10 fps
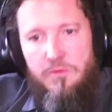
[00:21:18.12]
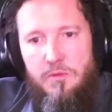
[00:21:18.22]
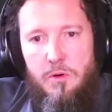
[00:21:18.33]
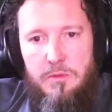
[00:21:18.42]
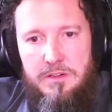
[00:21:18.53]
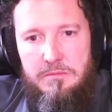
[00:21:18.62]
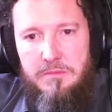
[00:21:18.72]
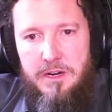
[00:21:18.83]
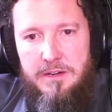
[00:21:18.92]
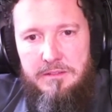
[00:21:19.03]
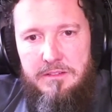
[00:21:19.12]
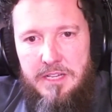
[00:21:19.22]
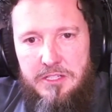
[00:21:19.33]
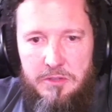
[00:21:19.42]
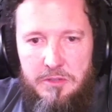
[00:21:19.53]
forward, right?
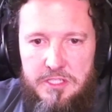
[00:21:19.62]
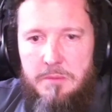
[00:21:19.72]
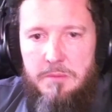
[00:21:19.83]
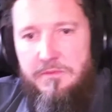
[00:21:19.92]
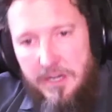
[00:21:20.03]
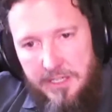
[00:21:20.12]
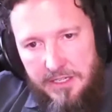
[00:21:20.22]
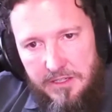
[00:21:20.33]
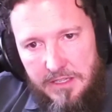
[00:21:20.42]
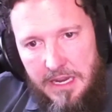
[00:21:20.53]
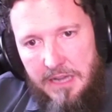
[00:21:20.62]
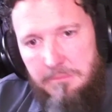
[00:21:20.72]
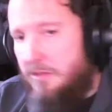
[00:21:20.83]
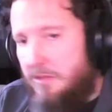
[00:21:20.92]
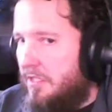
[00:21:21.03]
And so there's some funding to
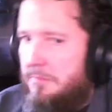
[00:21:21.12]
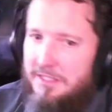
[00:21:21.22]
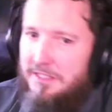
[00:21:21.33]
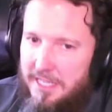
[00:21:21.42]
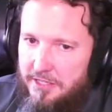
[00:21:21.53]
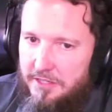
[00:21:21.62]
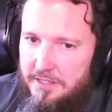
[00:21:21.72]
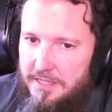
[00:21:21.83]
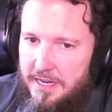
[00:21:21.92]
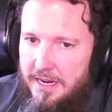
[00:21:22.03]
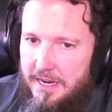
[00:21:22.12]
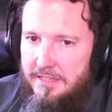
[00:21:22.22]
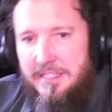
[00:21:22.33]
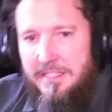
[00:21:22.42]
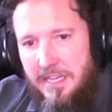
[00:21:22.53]
that, but there's some selection to that
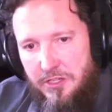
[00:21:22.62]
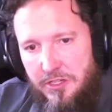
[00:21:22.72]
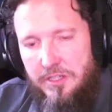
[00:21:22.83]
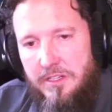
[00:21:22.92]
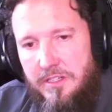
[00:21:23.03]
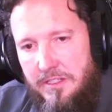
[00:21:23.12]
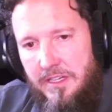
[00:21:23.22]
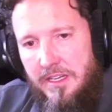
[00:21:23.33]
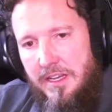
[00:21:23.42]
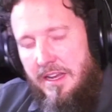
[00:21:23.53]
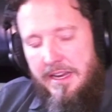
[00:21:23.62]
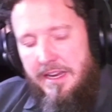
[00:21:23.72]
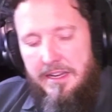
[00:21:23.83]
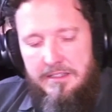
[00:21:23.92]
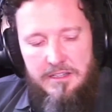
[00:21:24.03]
and attention,
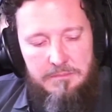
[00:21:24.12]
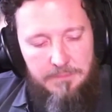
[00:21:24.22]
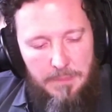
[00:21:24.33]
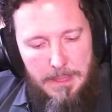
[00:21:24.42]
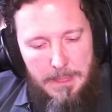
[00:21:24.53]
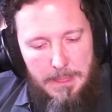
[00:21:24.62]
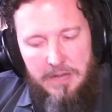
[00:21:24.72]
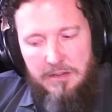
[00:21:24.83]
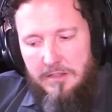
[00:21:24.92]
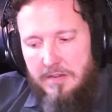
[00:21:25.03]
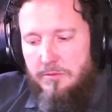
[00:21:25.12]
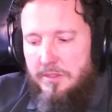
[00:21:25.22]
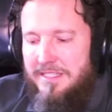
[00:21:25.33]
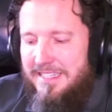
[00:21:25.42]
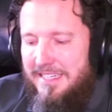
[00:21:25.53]
and we had a lot of
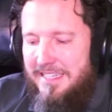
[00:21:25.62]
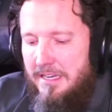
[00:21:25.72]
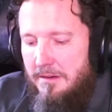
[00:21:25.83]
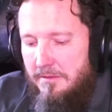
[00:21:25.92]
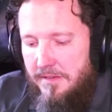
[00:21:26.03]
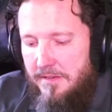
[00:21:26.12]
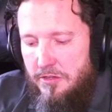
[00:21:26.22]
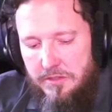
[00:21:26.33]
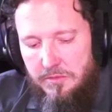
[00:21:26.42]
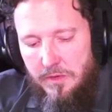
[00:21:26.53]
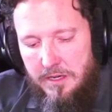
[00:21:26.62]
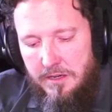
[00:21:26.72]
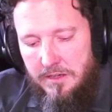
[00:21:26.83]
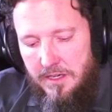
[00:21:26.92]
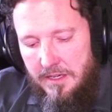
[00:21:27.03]
really key features
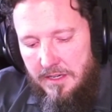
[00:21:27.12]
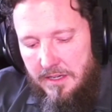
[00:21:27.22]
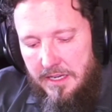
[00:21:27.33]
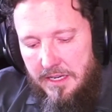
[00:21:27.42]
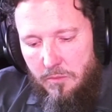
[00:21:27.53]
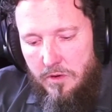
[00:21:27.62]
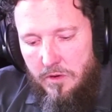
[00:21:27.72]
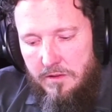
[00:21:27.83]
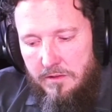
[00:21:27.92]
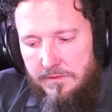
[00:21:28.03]
where it would have